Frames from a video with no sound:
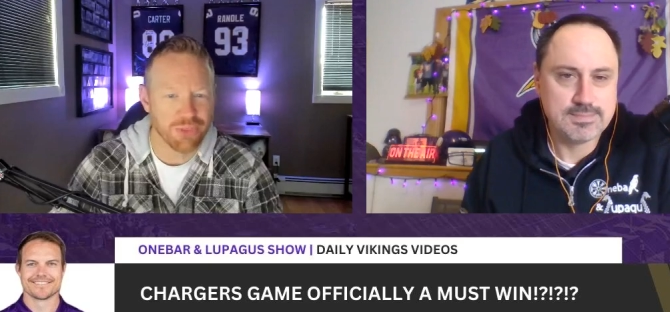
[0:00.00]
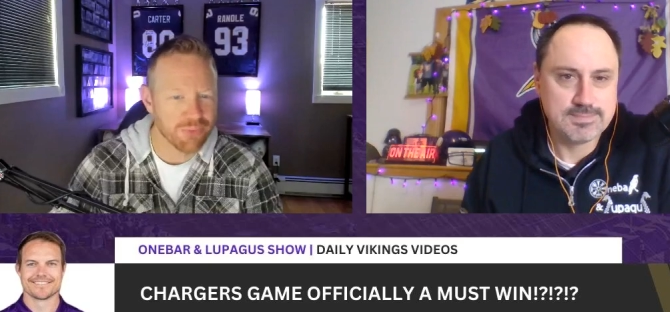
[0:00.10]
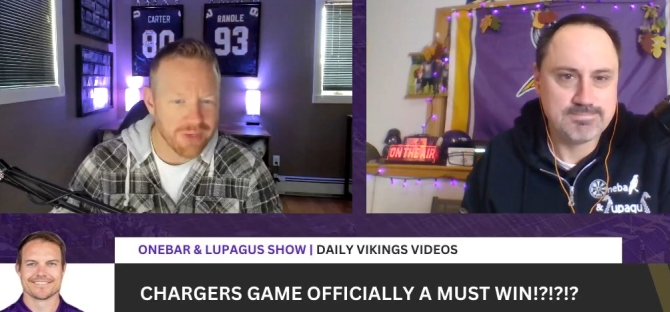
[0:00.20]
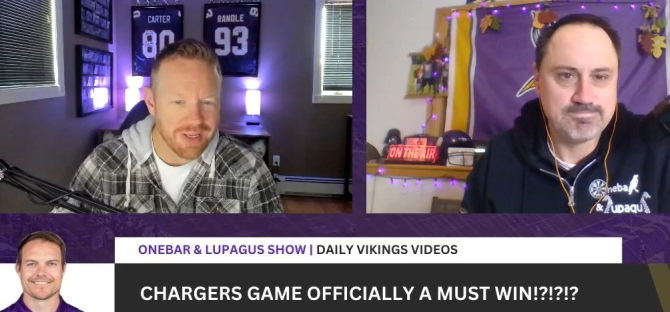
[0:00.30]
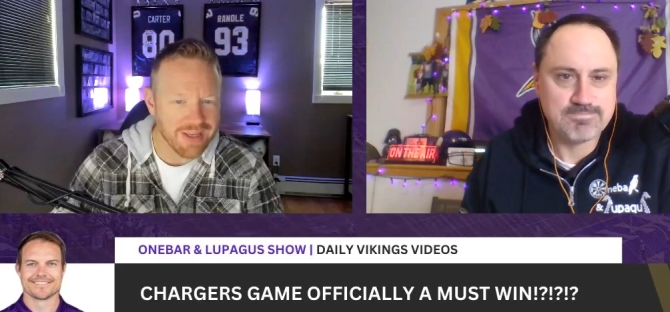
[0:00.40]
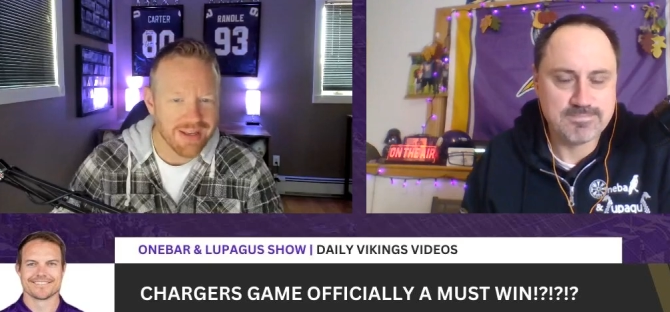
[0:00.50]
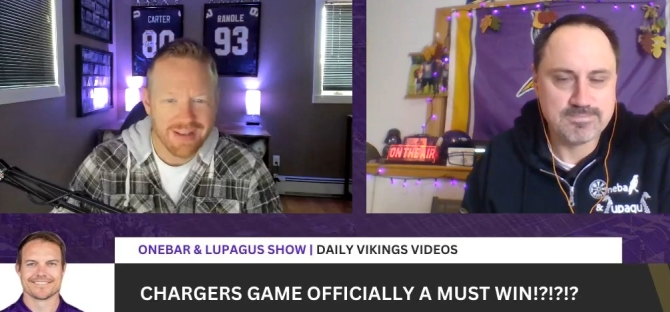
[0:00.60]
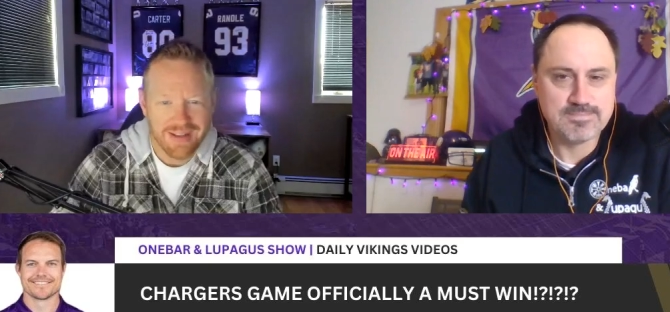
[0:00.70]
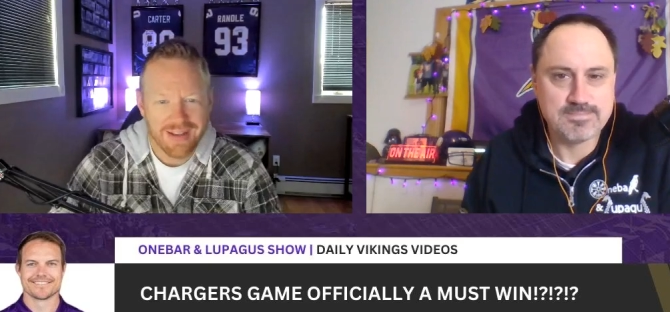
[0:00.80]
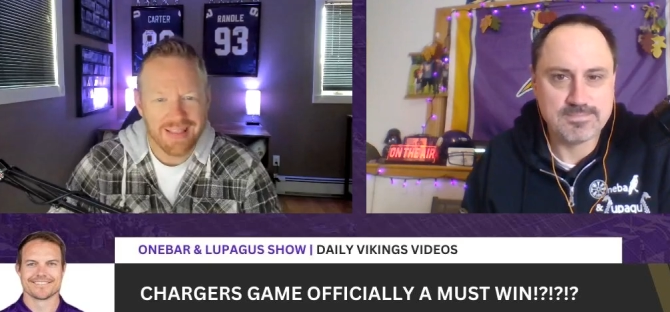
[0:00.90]
Speaker 1: 3
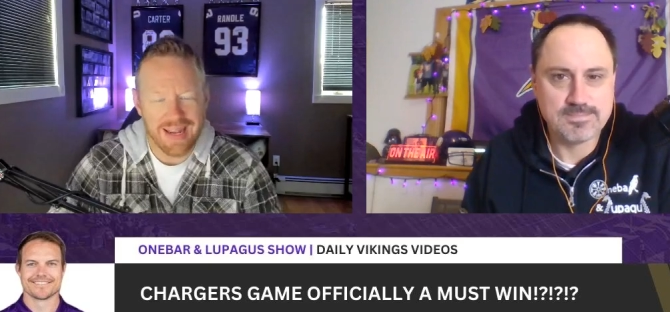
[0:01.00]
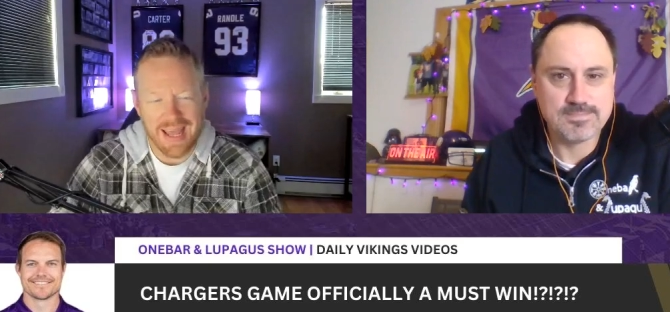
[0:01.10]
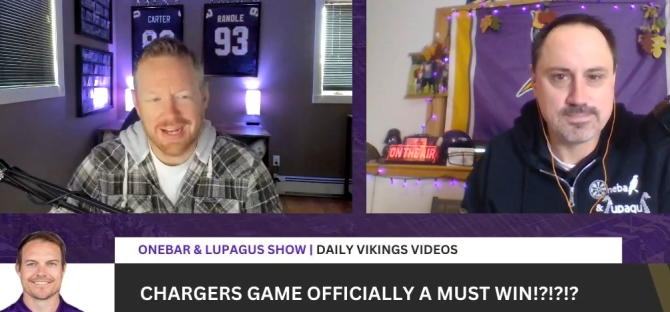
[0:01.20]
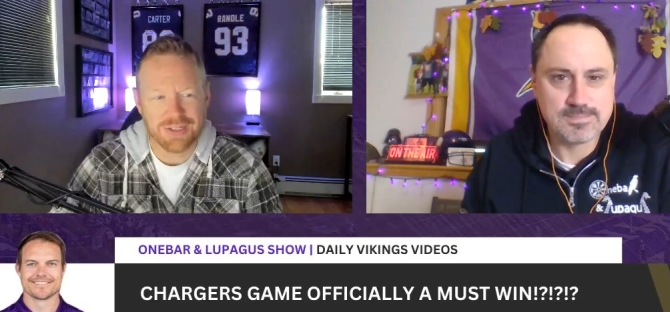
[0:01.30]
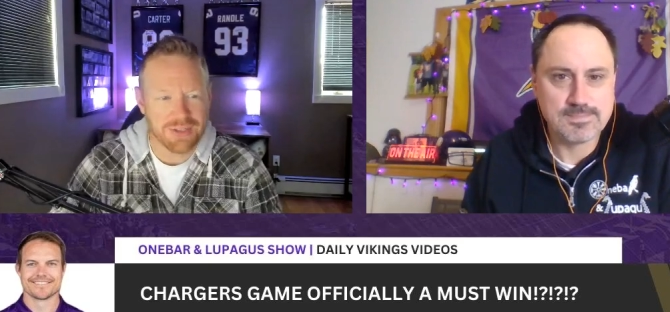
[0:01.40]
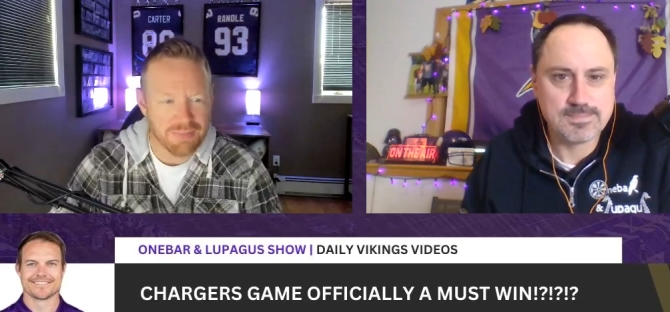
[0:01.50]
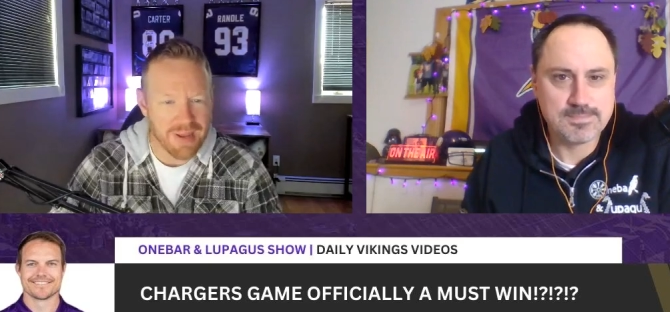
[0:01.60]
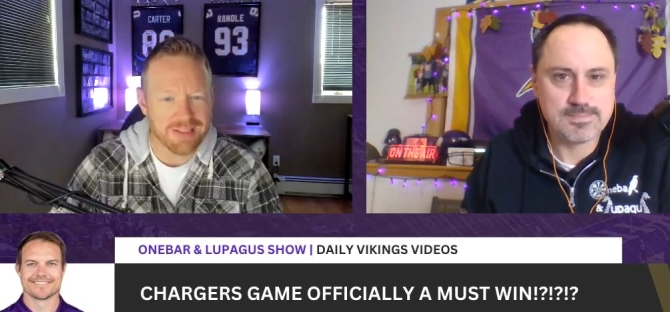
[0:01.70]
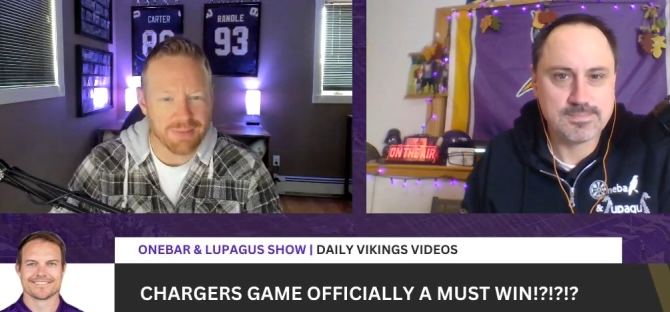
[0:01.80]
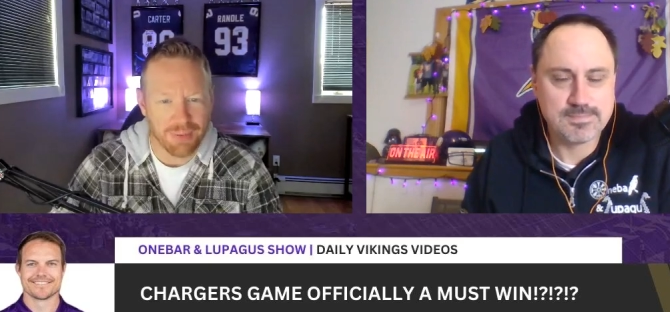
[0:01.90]
that actually make
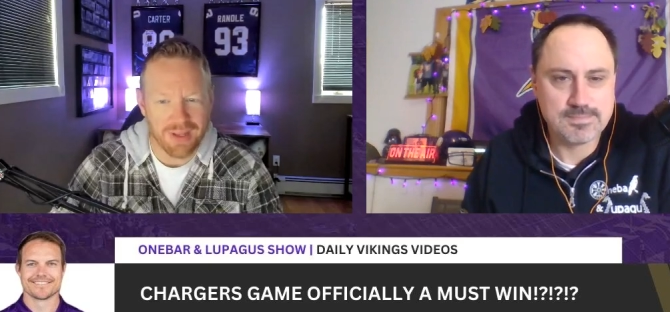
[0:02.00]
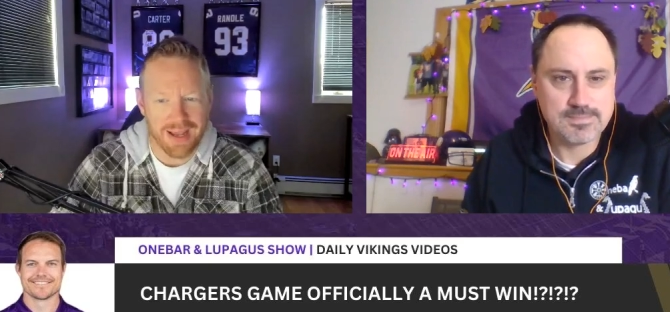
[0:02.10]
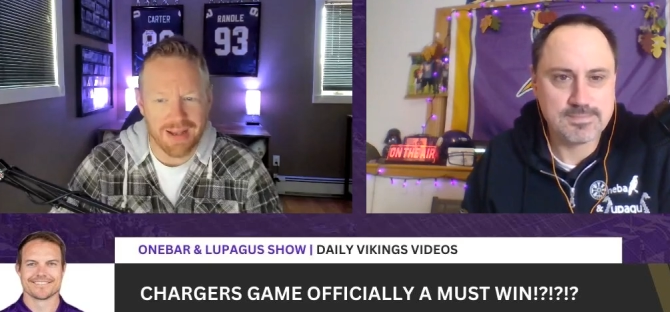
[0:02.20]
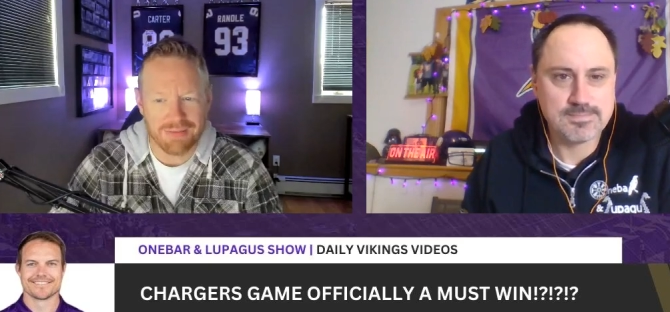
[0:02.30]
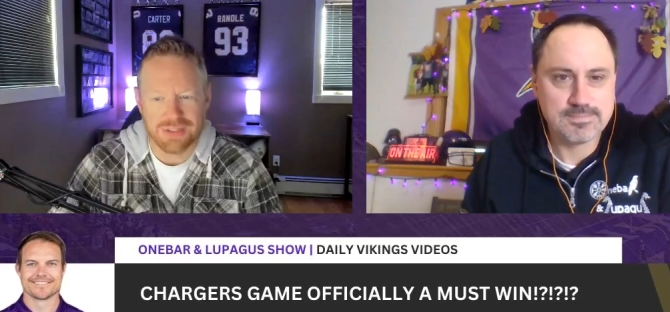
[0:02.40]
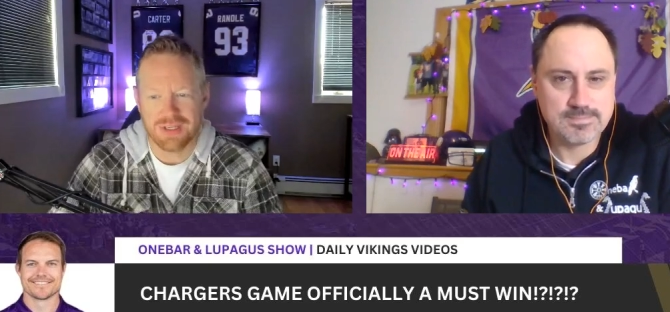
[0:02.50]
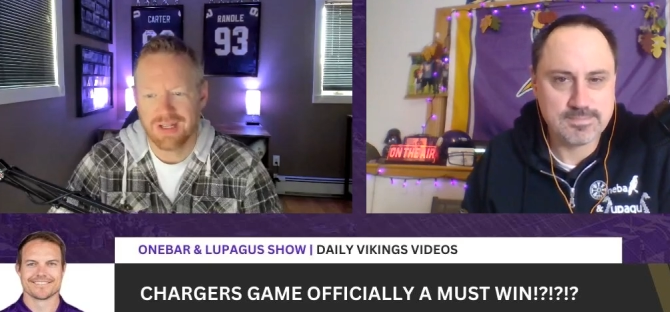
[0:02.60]
the playoffs.